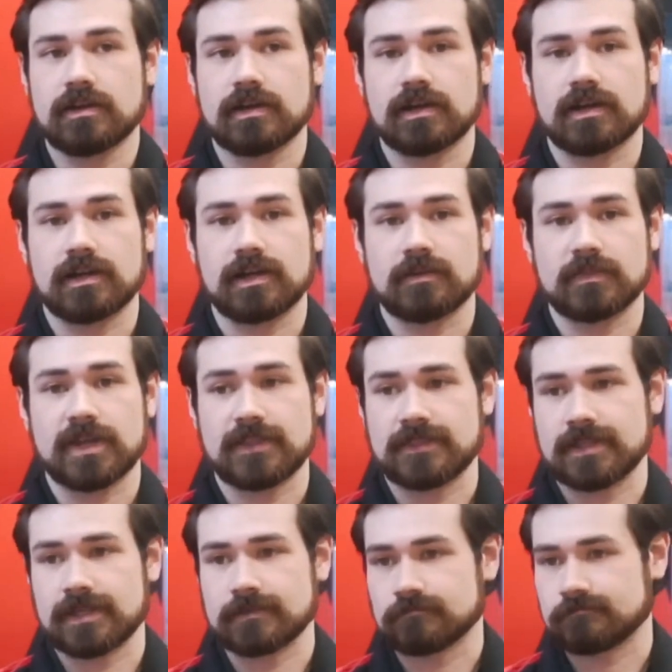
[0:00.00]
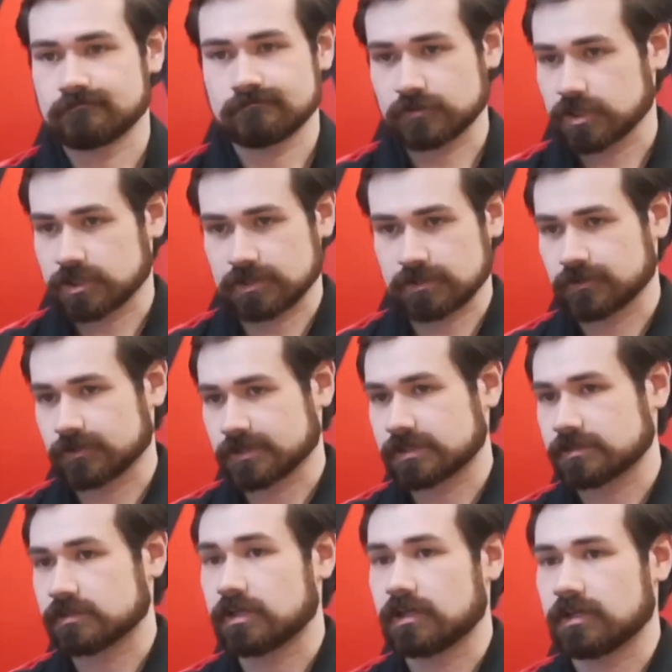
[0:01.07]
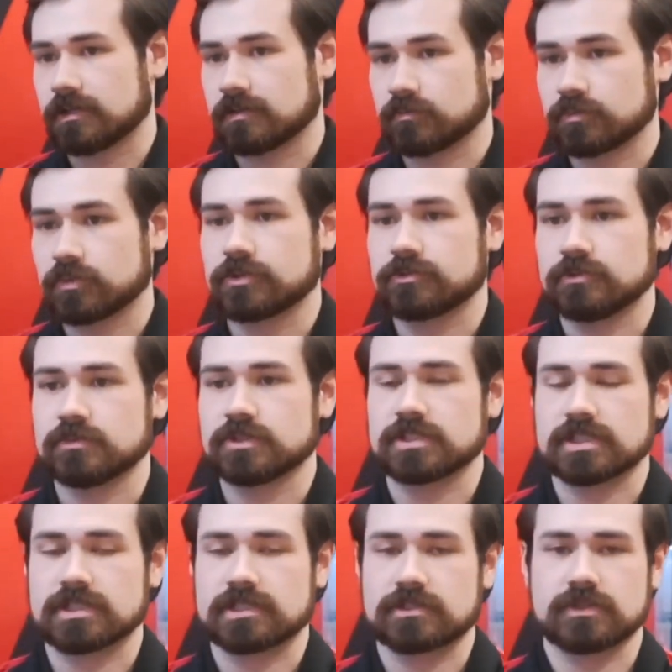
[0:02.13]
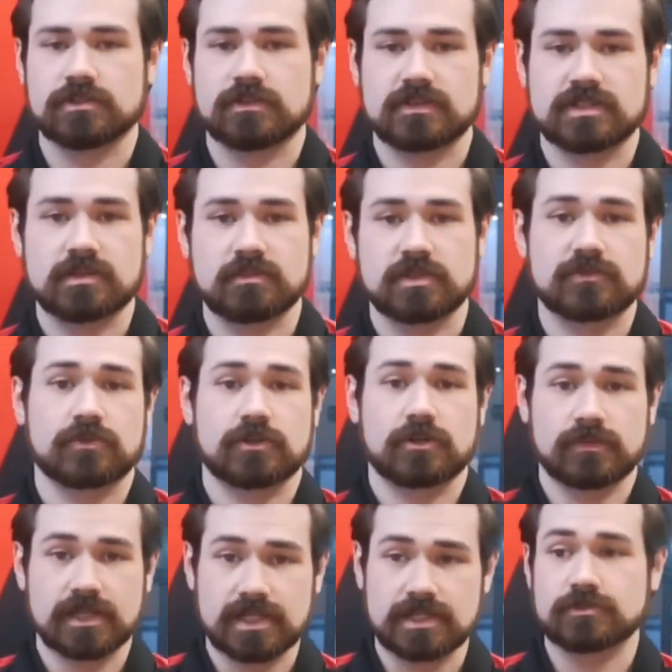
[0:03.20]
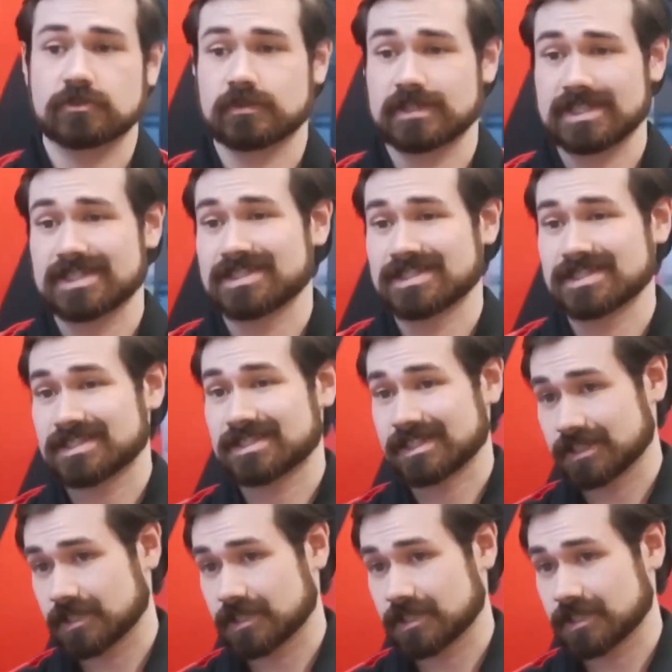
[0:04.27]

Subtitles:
And then just, of course, on Pro 2 machines, we do have the templates for already, so it'll be easiest to get